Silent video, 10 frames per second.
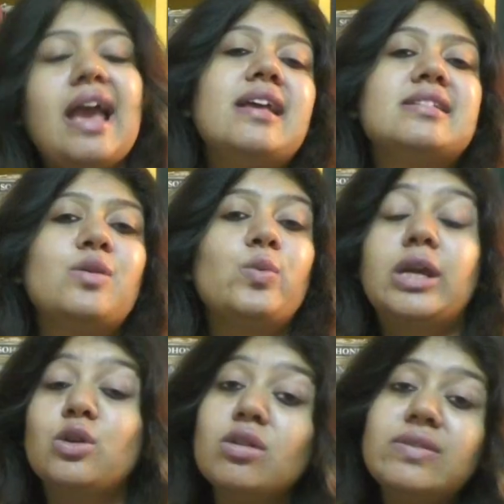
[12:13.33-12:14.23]
and we
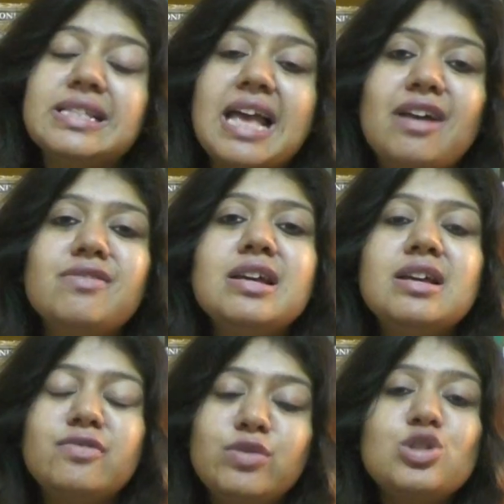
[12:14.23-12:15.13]
can always have
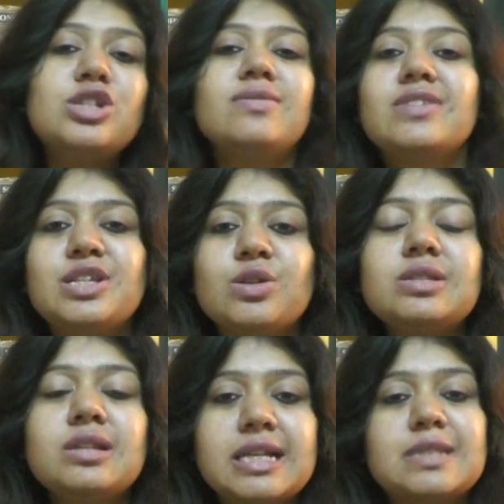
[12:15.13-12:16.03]
future
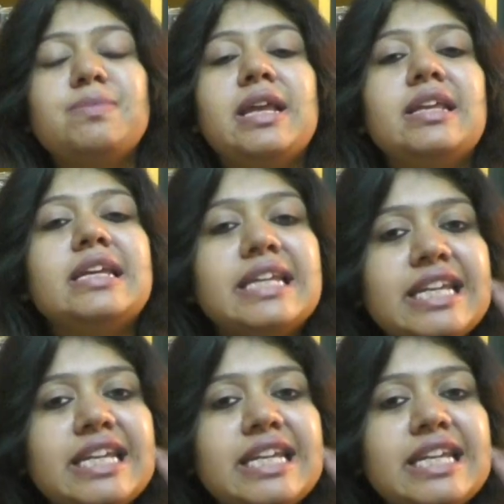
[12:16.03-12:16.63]
videos explaining